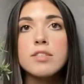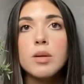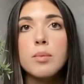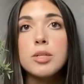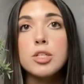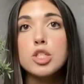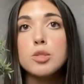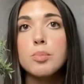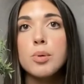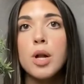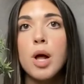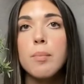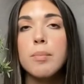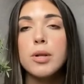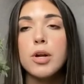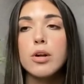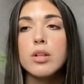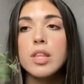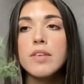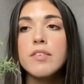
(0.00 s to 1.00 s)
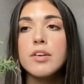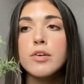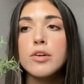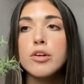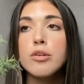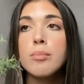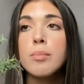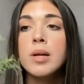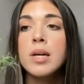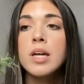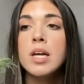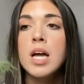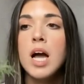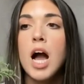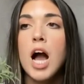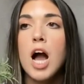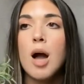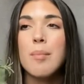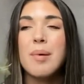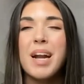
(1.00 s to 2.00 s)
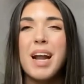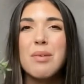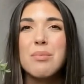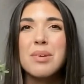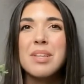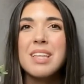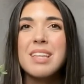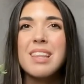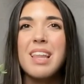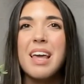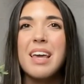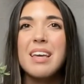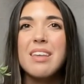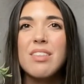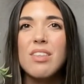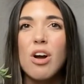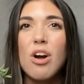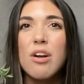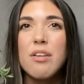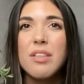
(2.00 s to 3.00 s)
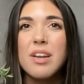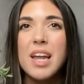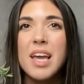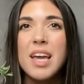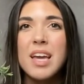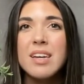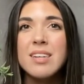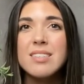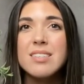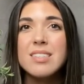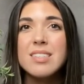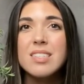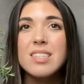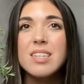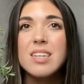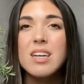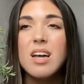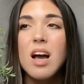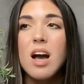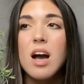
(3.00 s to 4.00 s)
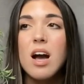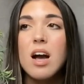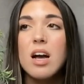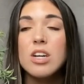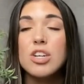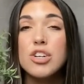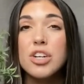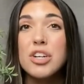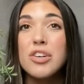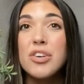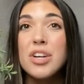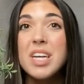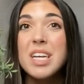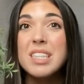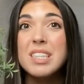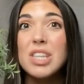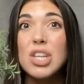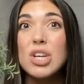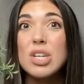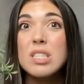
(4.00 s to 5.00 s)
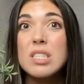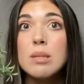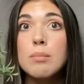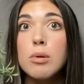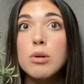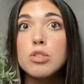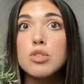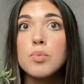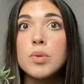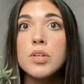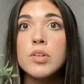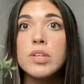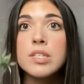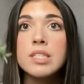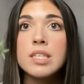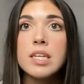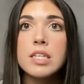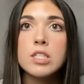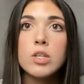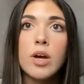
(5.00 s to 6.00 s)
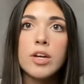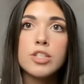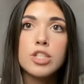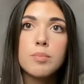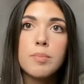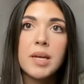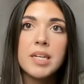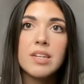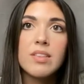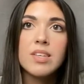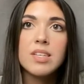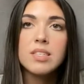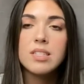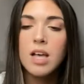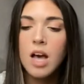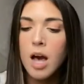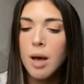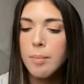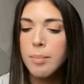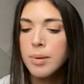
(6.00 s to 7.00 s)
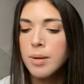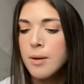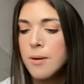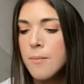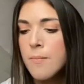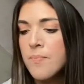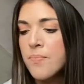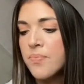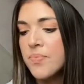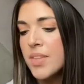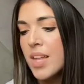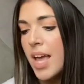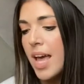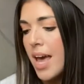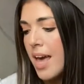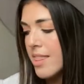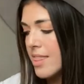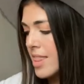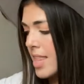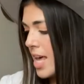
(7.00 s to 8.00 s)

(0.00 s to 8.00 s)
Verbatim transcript: that we just put up in our living room. Um, and I really like the Hearth and Hand uh, greenery. It looks the most realistic, so I just picked this up. And